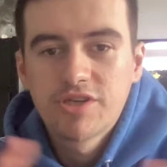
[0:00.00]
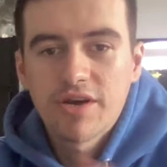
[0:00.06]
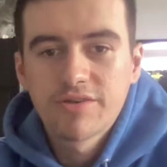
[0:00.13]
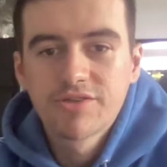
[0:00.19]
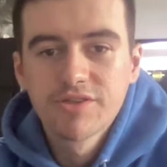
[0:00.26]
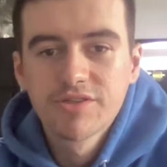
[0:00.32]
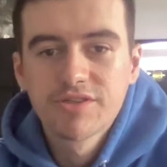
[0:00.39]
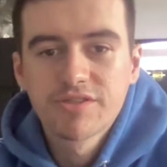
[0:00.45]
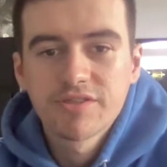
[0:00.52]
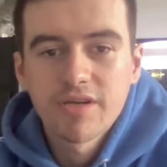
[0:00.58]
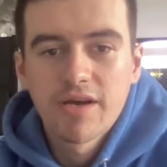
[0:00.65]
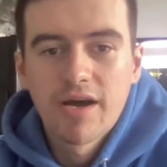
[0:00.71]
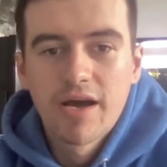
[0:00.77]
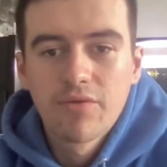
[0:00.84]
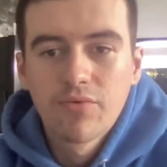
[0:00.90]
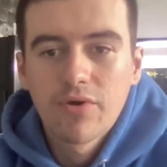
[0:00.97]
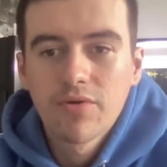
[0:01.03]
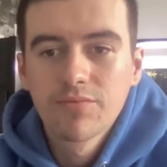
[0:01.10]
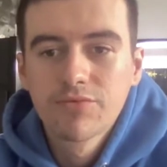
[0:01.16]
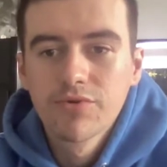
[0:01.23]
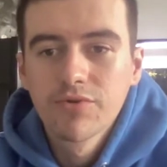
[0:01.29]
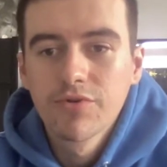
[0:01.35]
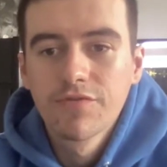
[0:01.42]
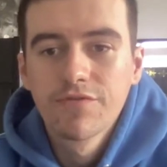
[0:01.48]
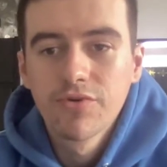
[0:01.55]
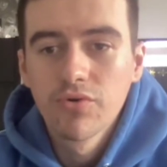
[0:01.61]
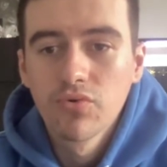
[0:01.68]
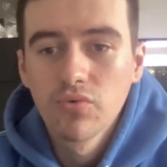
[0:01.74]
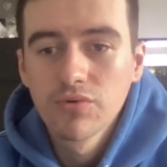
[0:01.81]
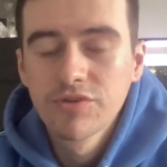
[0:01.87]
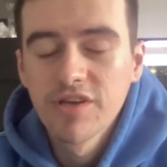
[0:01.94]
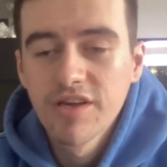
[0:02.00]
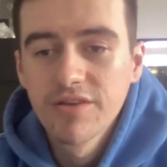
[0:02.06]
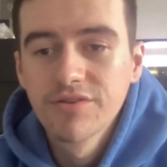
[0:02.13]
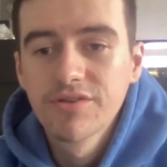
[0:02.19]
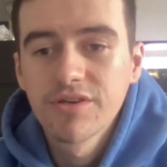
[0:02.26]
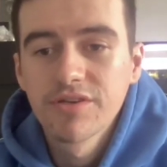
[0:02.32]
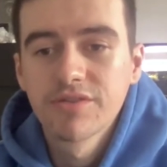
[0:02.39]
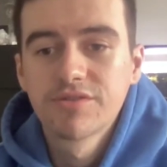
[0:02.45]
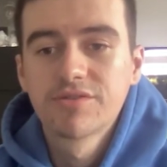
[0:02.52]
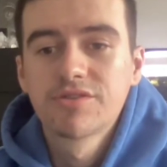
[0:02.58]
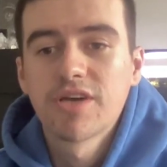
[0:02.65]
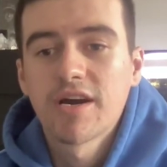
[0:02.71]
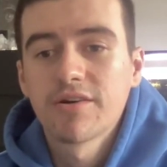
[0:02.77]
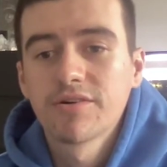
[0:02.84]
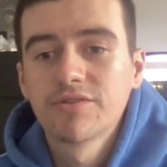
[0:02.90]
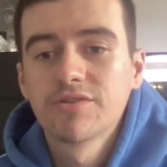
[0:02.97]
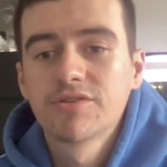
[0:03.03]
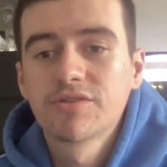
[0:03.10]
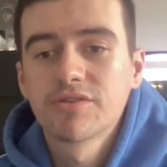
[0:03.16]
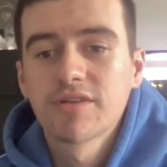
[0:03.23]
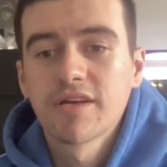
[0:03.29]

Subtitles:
Challengers, and welcome to the Fuel Change Challenge.